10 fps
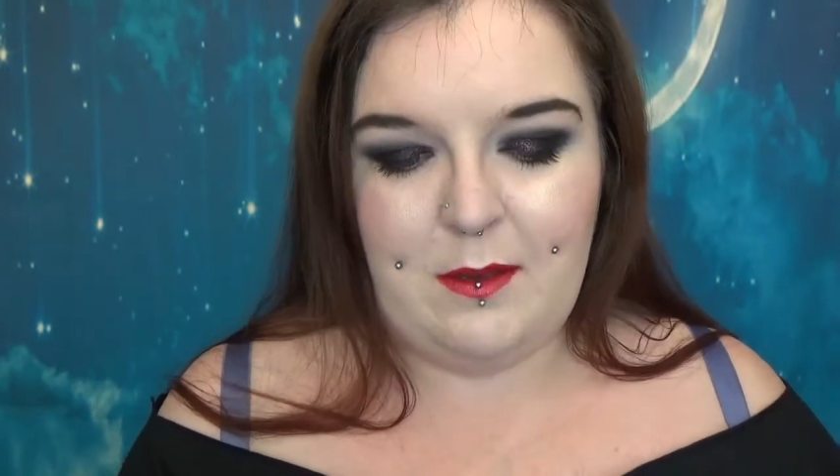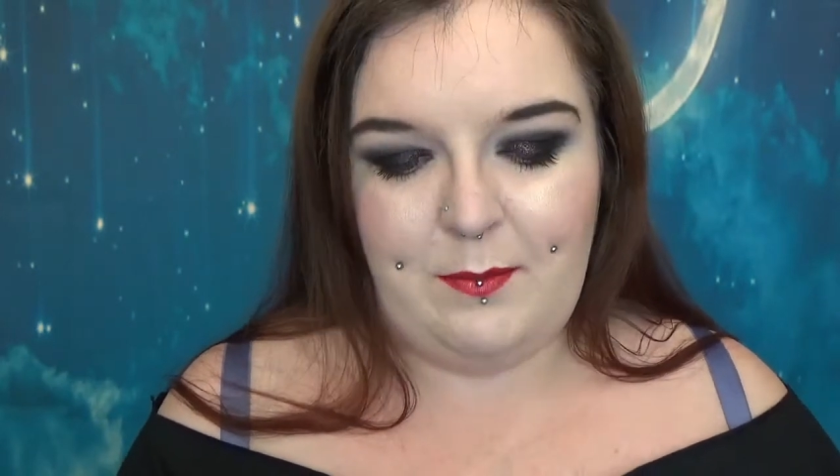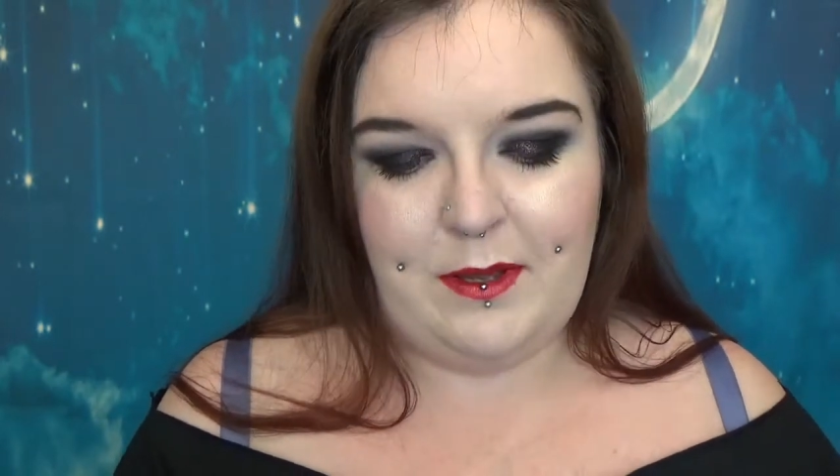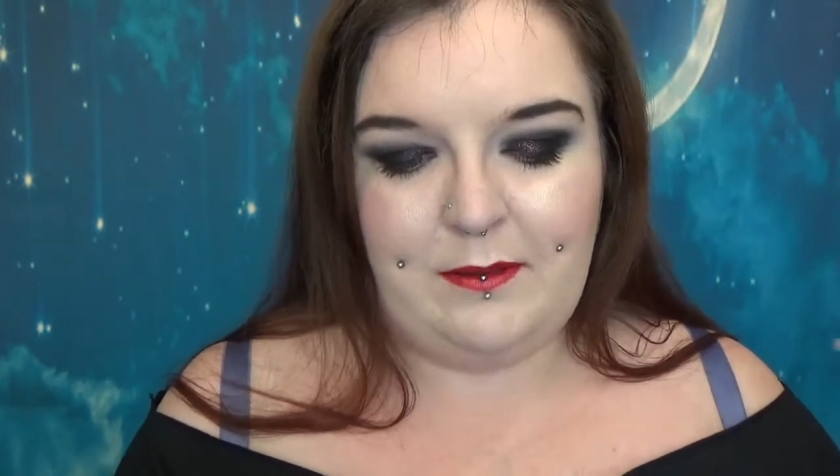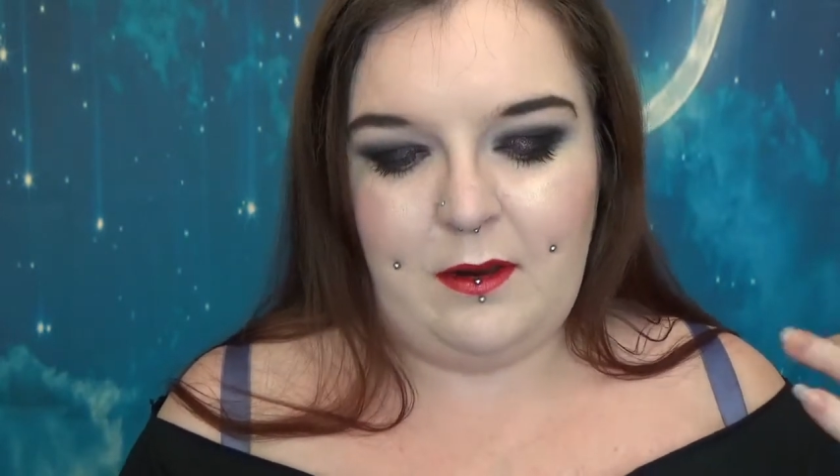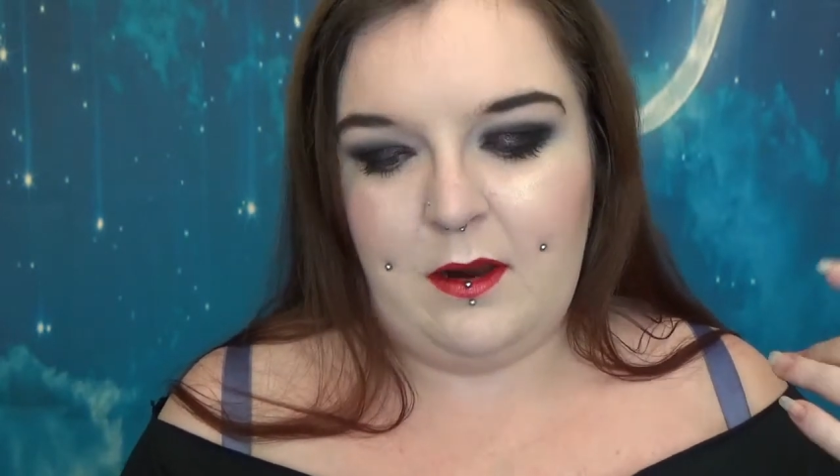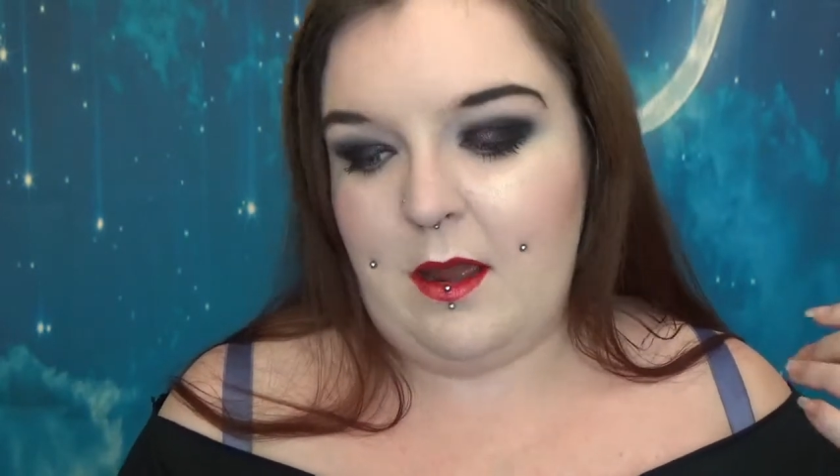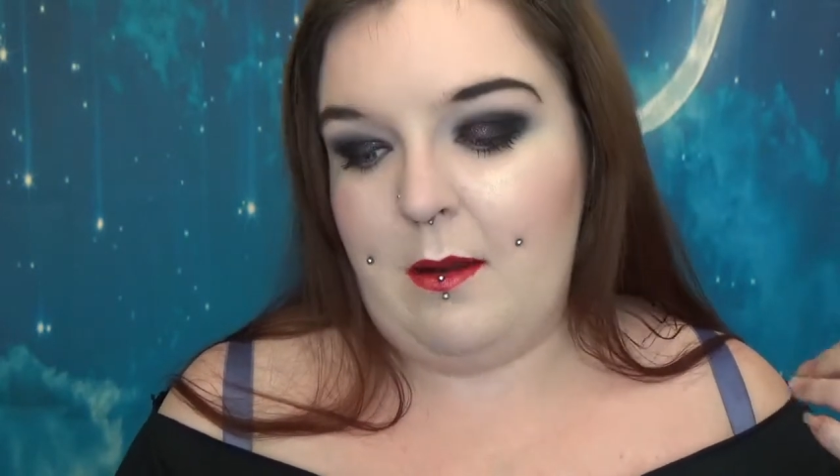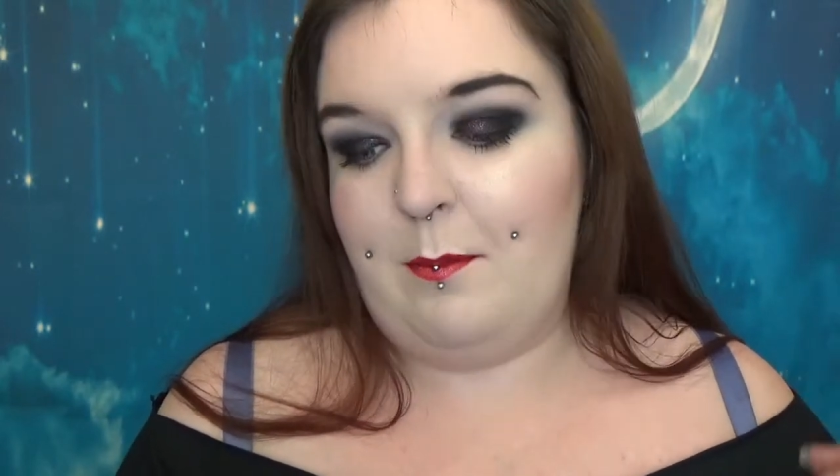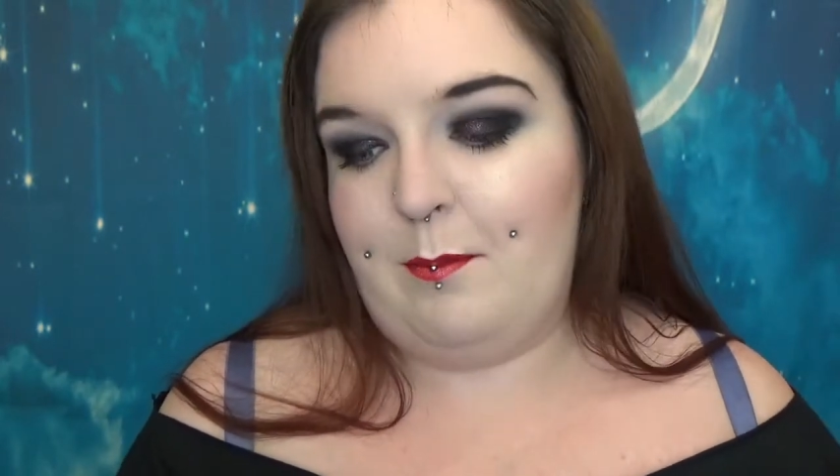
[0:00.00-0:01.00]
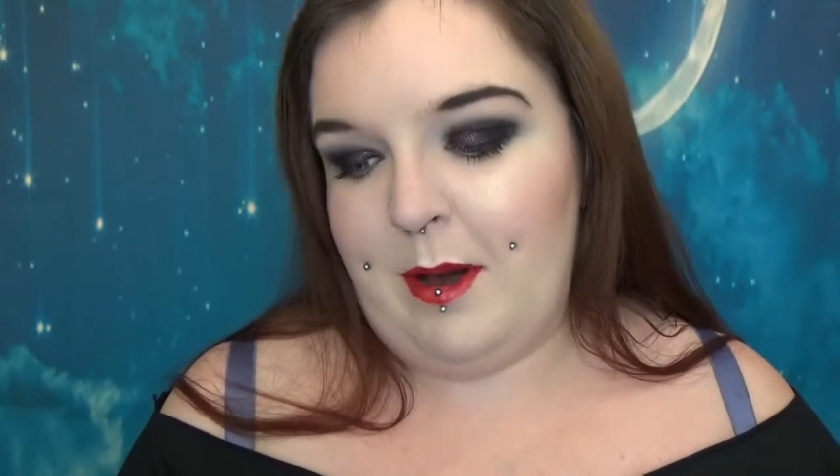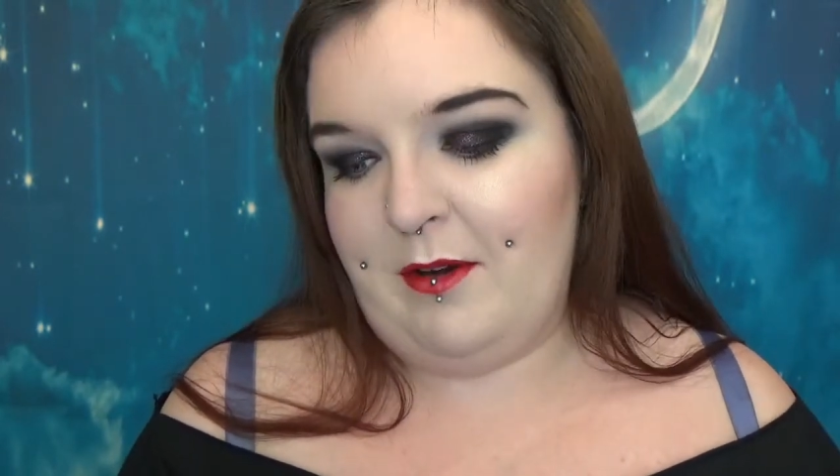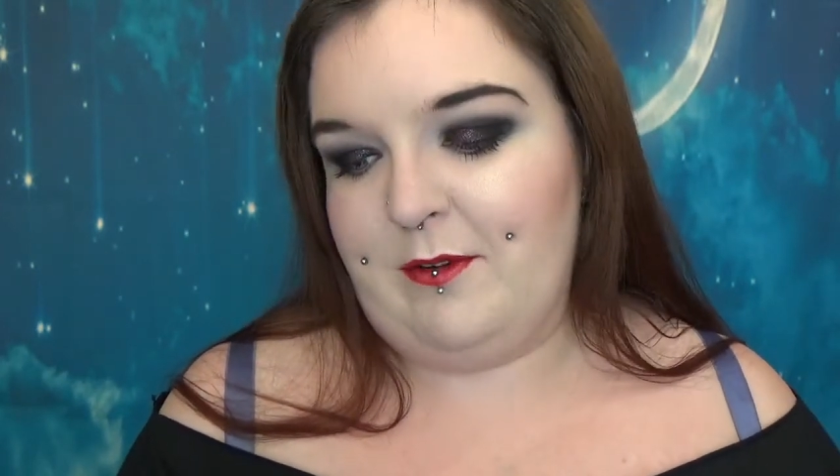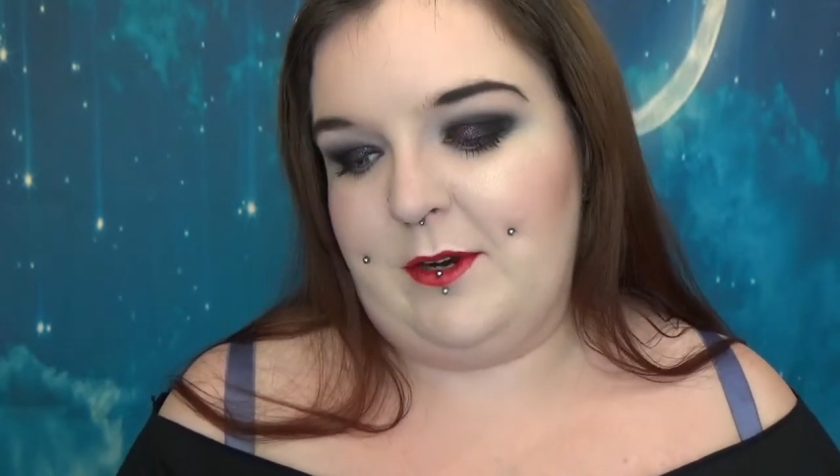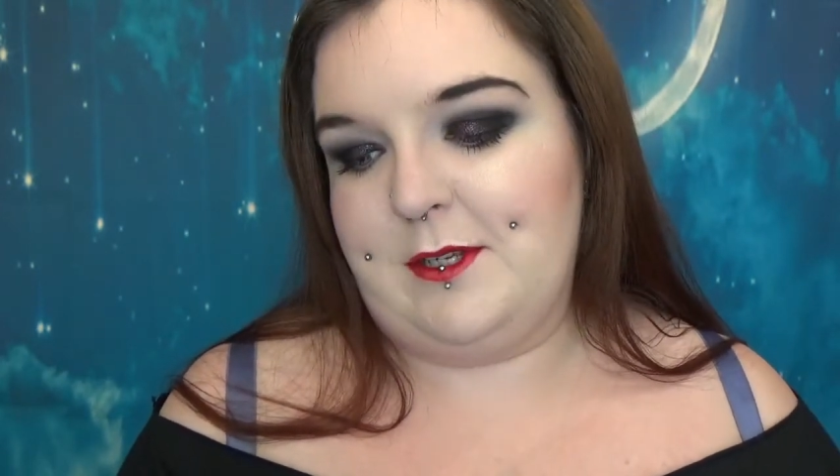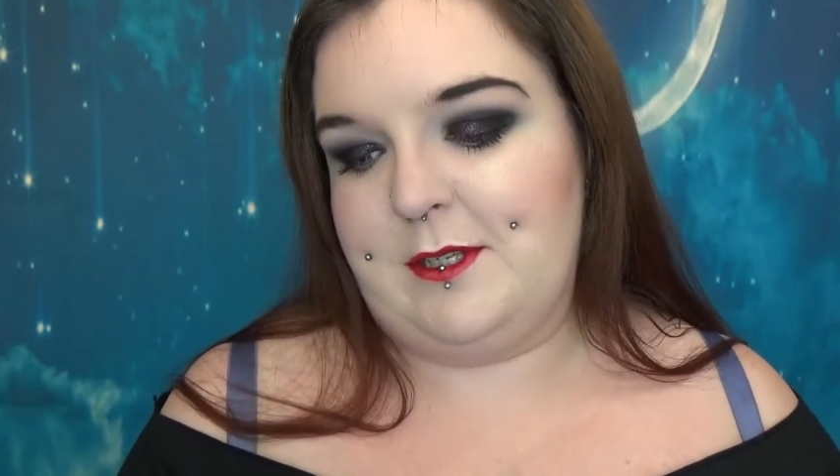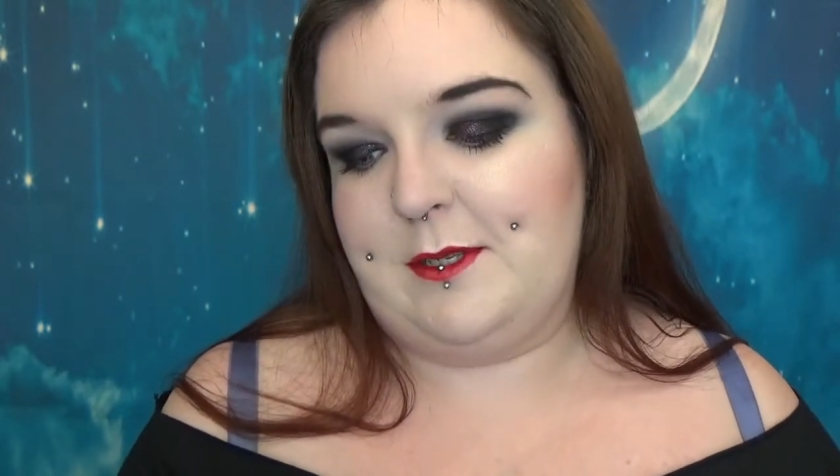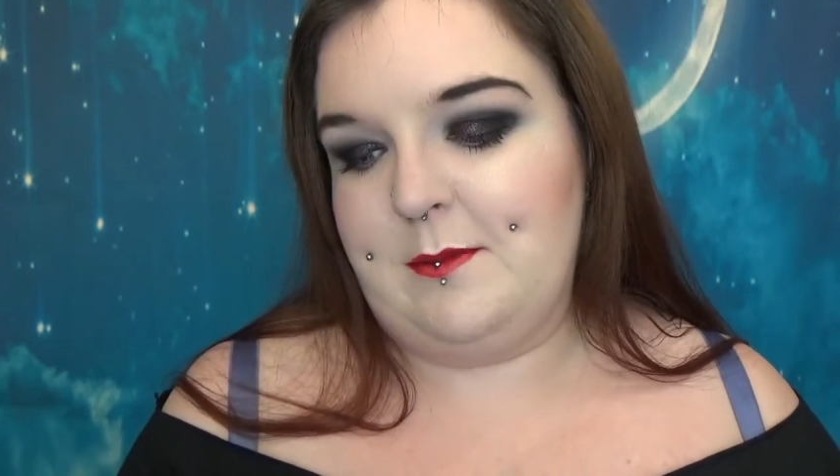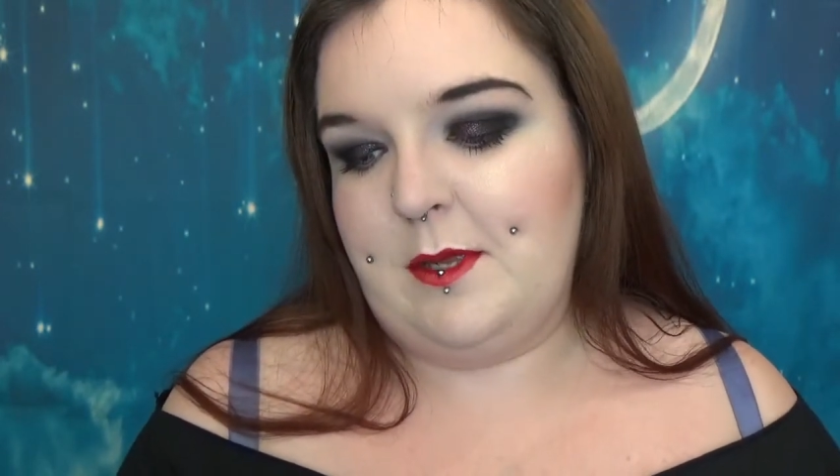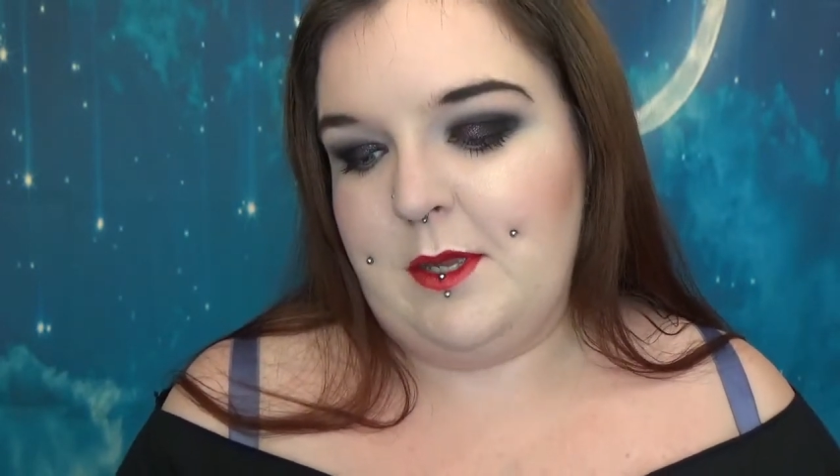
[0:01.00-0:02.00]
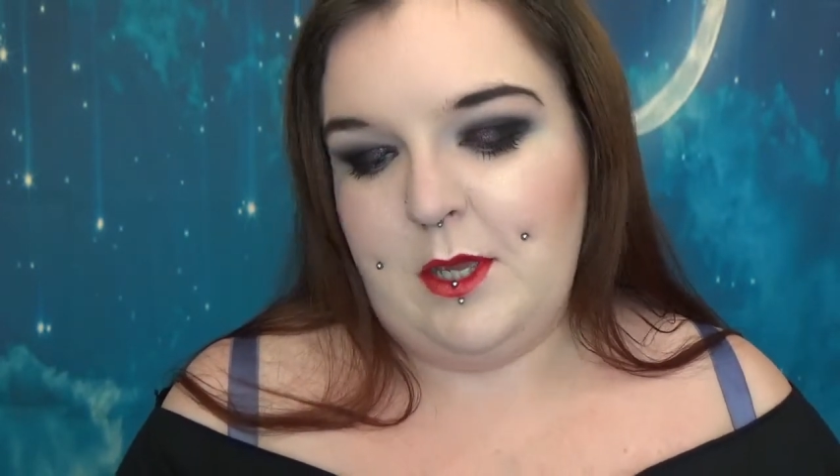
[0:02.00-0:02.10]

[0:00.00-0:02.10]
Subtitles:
butter buffers.